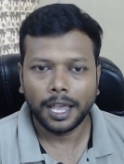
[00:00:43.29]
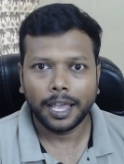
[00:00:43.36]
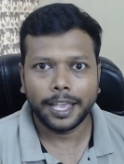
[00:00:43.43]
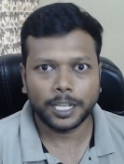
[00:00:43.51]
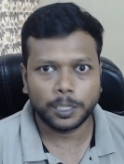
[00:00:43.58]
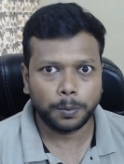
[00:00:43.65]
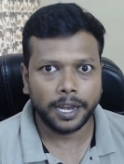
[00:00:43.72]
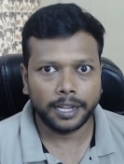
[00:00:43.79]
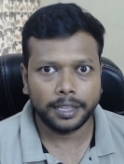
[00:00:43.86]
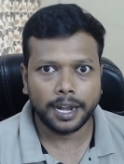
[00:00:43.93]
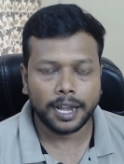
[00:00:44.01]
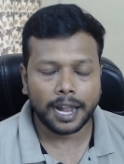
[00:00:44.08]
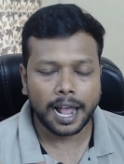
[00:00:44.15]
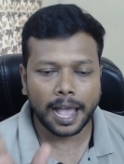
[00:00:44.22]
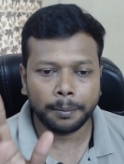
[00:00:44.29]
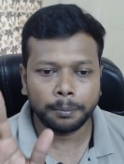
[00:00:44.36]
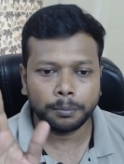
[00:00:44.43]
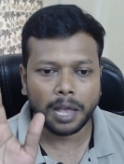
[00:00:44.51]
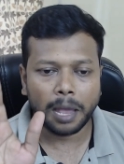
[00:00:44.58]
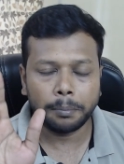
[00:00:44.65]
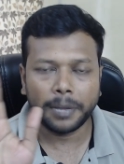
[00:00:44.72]
explain that. I'm,
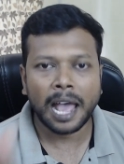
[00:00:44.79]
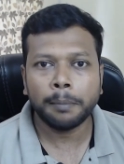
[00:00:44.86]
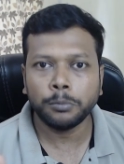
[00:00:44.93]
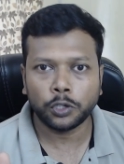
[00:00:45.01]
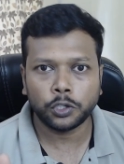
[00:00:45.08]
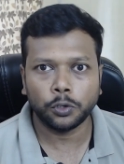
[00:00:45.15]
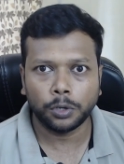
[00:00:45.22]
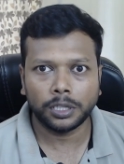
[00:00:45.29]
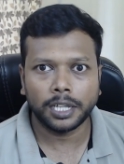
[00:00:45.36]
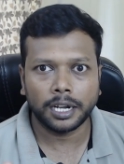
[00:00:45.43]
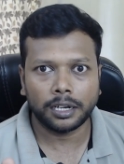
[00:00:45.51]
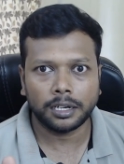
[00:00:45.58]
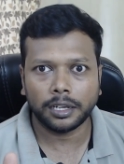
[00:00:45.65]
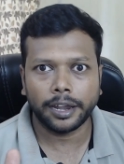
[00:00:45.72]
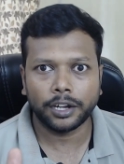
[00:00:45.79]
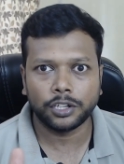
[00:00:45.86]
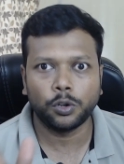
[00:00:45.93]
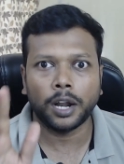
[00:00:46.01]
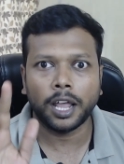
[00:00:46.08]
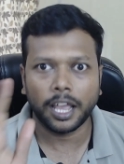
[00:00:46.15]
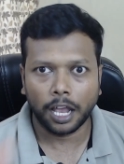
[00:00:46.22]
I'm damn sure that it's
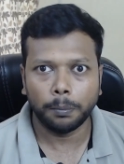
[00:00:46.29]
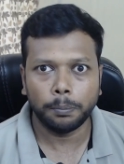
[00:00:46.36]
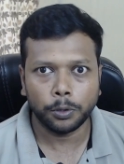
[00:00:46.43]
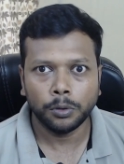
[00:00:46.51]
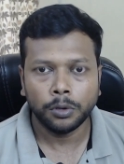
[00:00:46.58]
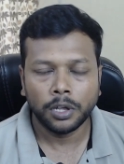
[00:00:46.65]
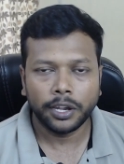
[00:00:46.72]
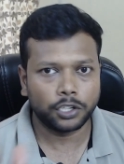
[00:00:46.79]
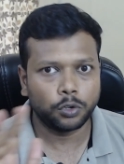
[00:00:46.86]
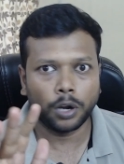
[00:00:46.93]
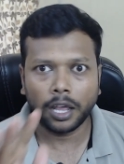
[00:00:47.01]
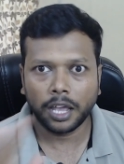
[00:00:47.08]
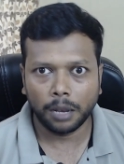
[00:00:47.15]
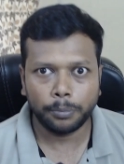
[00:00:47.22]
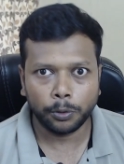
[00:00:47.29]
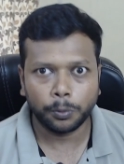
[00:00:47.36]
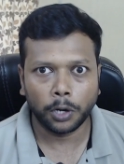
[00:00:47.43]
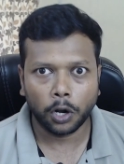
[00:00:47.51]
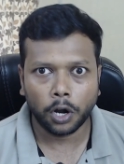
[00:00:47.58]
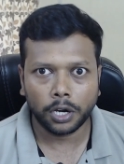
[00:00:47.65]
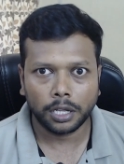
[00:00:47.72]
going to help you. It's going to help you a
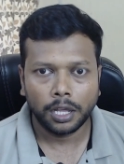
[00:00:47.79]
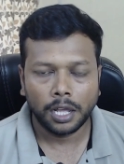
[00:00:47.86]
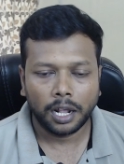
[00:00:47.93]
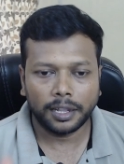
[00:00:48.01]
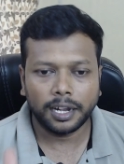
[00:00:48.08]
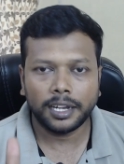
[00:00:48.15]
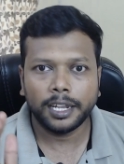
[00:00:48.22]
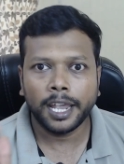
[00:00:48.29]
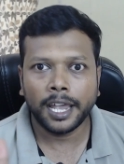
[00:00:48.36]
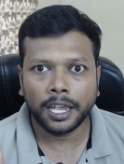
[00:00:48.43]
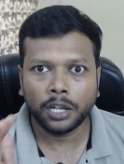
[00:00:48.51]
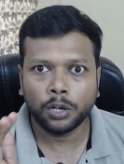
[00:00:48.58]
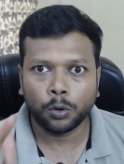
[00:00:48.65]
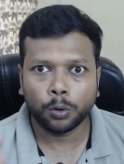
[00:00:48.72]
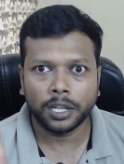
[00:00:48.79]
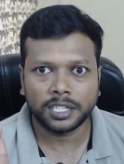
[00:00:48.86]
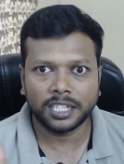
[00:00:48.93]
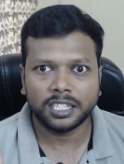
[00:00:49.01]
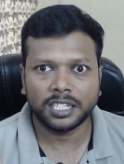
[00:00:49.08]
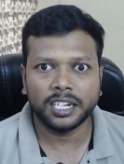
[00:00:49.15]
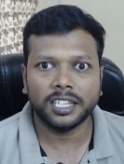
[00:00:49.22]
lot. That AI code
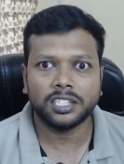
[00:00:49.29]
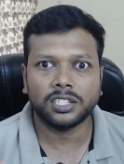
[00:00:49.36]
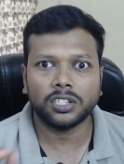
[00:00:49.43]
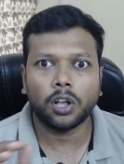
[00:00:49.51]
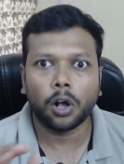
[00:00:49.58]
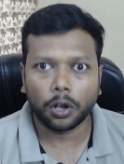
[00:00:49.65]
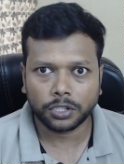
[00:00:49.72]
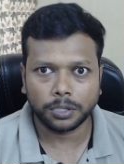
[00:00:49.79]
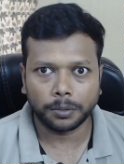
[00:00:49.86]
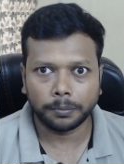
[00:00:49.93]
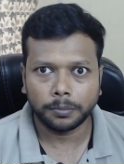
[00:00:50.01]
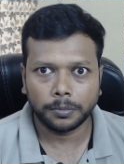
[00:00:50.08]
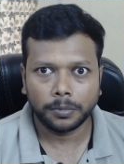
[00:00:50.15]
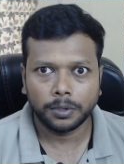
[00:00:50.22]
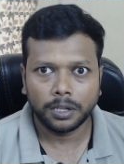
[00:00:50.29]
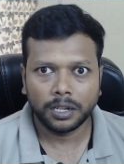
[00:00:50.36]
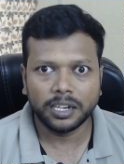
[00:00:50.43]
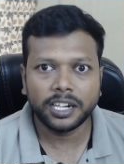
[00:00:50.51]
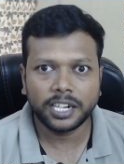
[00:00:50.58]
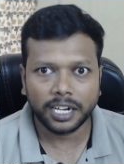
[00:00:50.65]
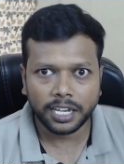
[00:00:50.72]
assistant is awesome
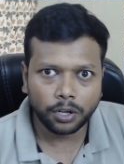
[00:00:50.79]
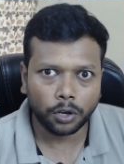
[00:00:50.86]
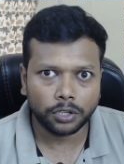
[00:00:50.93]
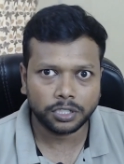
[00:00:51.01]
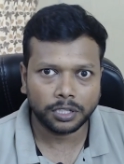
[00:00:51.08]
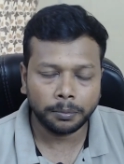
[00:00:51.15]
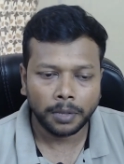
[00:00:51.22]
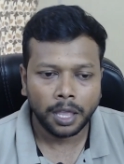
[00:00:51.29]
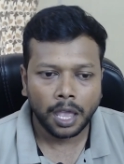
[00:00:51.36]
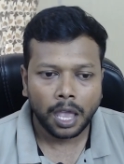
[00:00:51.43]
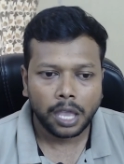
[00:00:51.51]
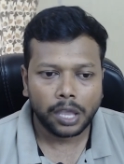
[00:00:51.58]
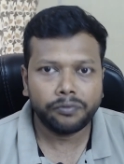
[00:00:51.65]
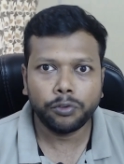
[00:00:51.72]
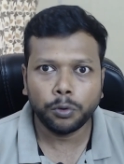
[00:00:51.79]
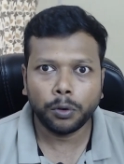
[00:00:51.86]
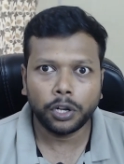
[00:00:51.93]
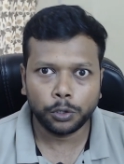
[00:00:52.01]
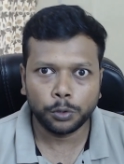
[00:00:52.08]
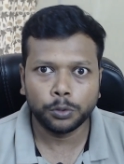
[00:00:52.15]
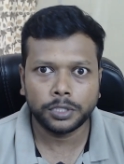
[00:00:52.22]
literally awesome if you are
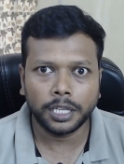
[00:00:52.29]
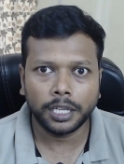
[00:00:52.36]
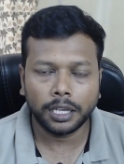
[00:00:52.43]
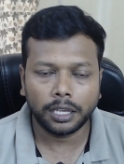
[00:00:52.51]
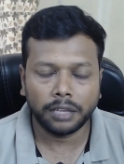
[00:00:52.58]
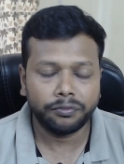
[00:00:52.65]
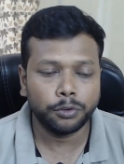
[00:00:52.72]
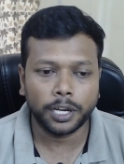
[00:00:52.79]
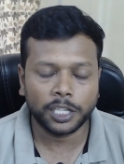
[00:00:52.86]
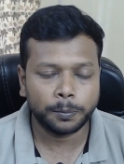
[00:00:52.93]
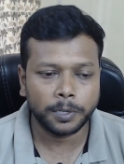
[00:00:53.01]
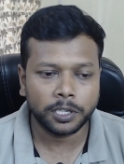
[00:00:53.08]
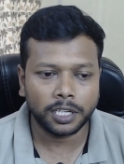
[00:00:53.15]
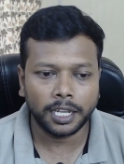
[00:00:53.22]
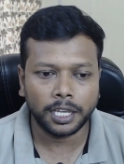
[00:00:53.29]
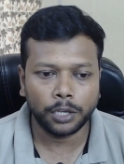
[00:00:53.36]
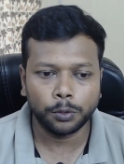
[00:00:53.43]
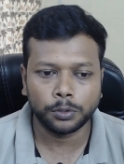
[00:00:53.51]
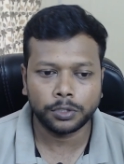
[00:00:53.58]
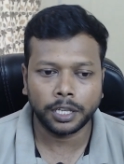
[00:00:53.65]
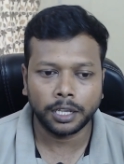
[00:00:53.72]
using if you are especially
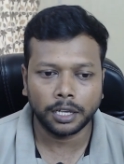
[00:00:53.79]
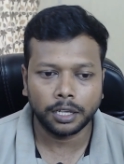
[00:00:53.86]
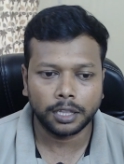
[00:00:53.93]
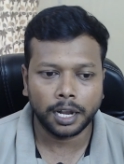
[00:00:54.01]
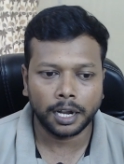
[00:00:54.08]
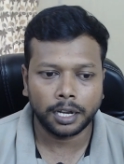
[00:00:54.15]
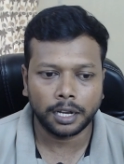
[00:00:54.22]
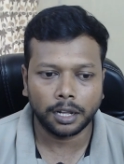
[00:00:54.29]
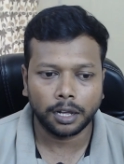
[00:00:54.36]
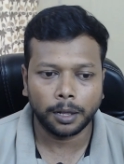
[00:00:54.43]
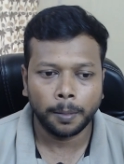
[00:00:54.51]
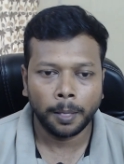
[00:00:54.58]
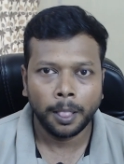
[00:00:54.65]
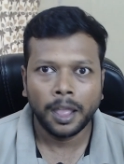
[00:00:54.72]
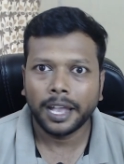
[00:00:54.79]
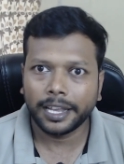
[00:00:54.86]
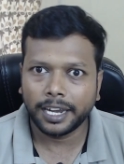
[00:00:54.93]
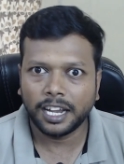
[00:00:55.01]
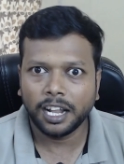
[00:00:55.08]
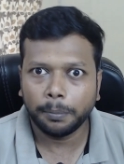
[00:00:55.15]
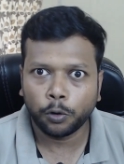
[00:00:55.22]
using that uh,
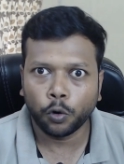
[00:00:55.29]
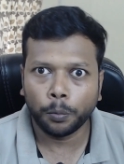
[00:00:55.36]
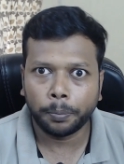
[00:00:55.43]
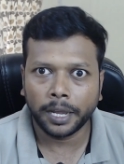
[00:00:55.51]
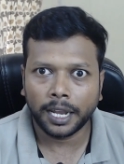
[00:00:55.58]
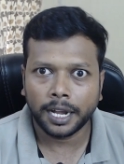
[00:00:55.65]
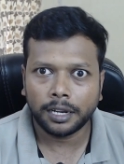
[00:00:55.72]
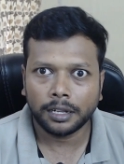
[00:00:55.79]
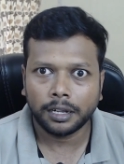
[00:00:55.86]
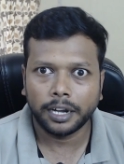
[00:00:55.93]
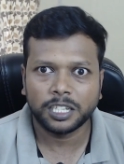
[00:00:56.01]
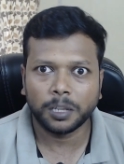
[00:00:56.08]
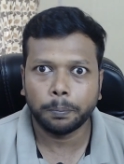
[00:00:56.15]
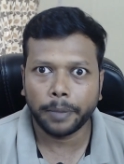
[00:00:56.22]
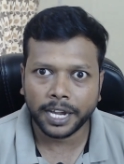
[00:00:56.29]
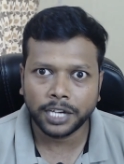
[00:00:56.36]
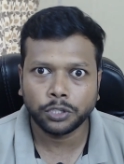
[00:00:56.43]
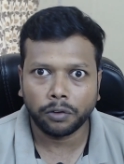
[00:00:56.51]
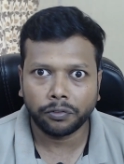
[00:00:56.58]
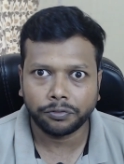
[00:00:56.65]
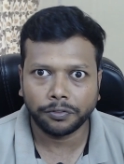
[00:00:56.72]
github copilot it's a paid
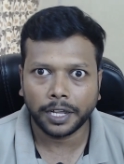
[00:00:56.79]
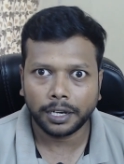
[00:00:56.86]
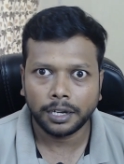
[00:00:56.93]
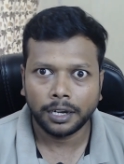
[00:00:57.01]
software